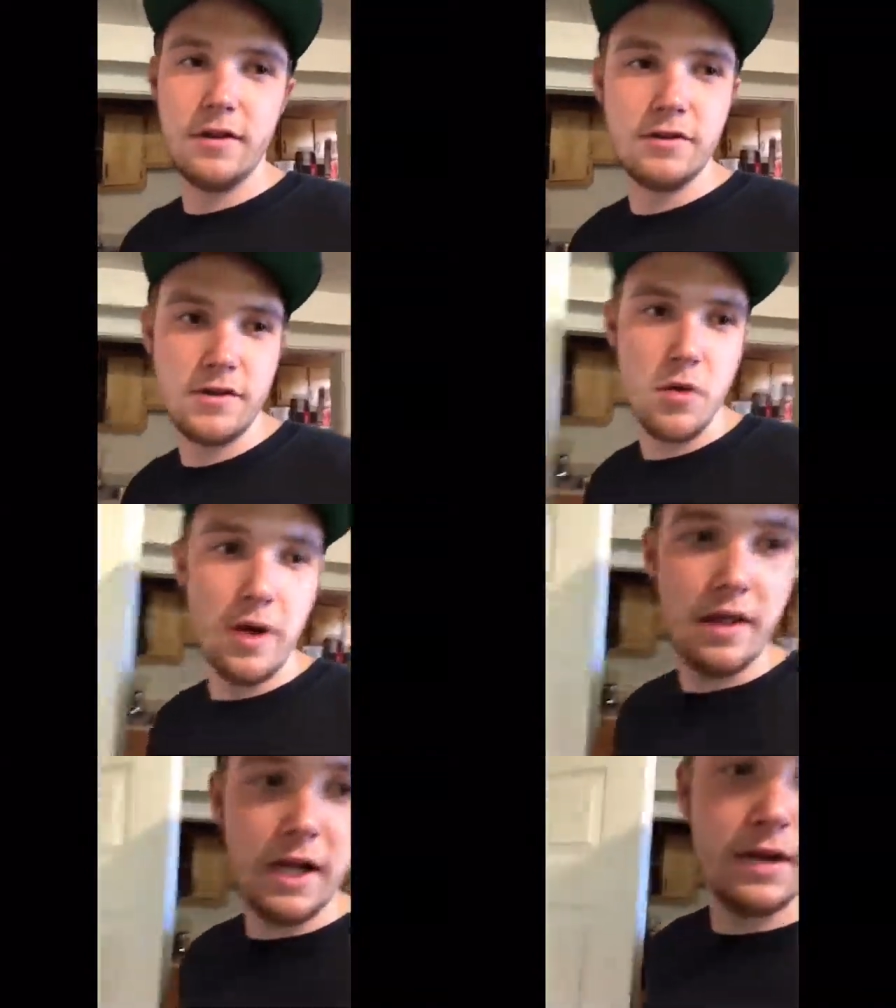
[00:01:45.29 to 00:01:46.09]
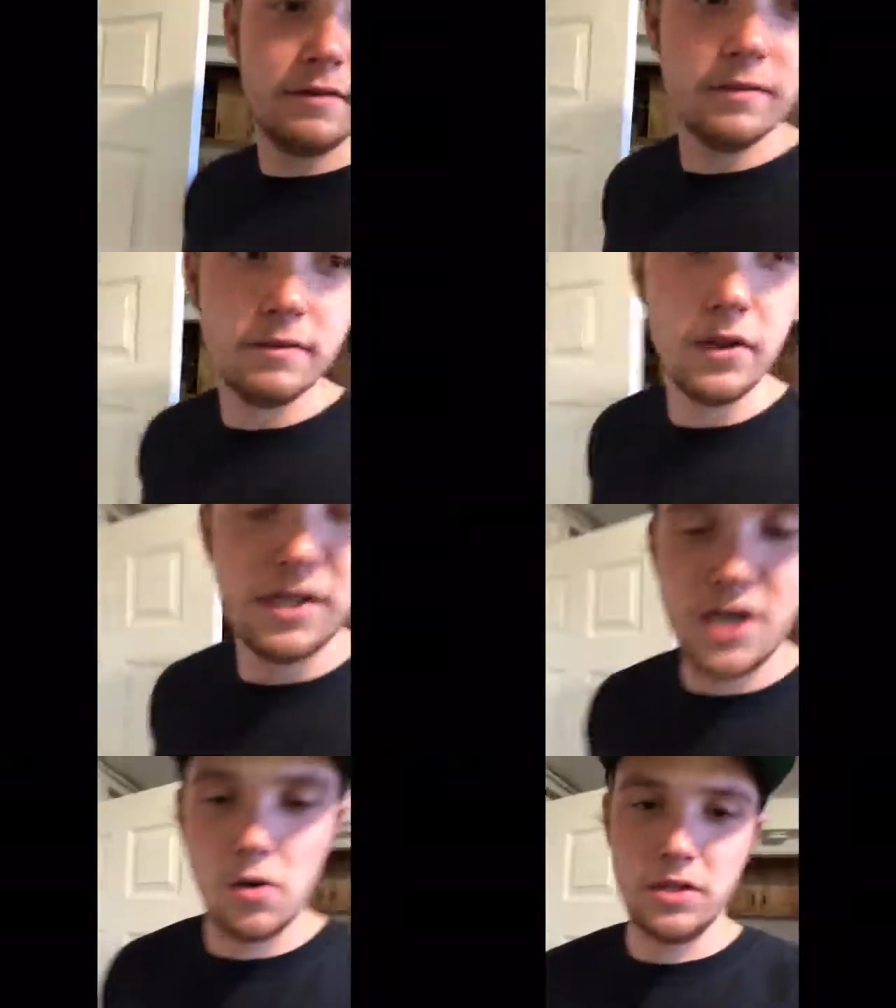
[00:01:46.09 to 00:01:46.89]
There's no way they could really
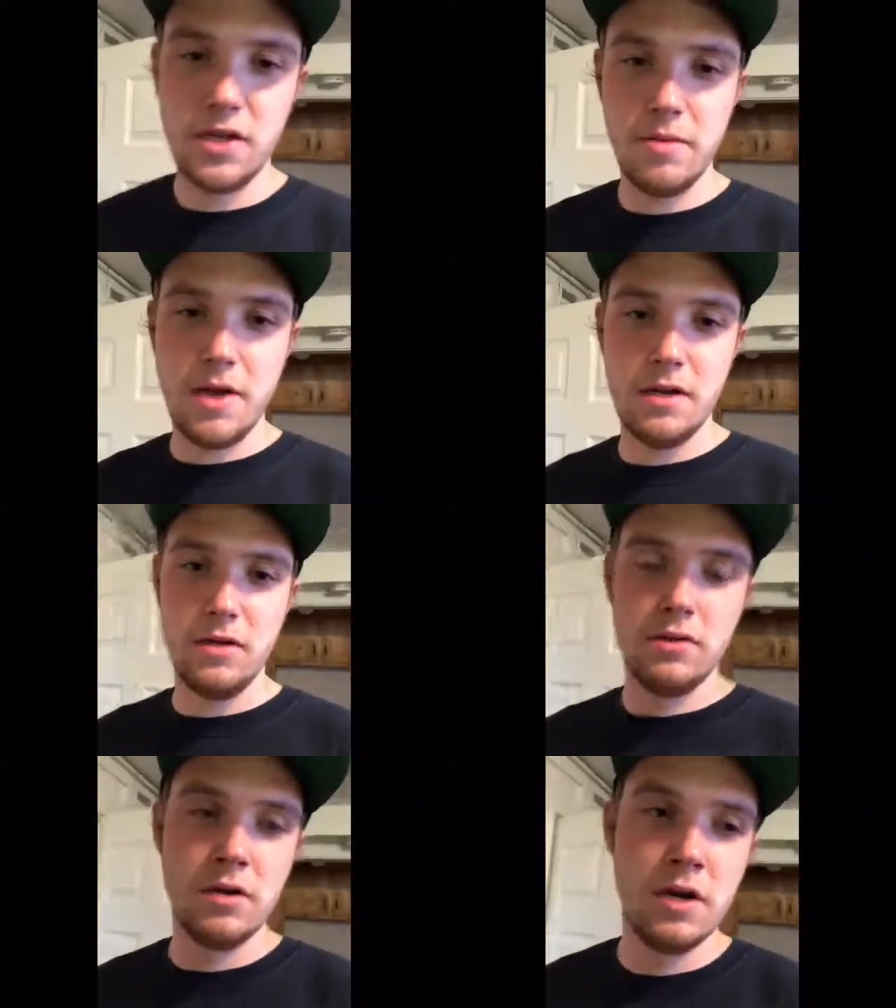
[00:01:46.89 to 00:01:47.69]
tell what's on the menu.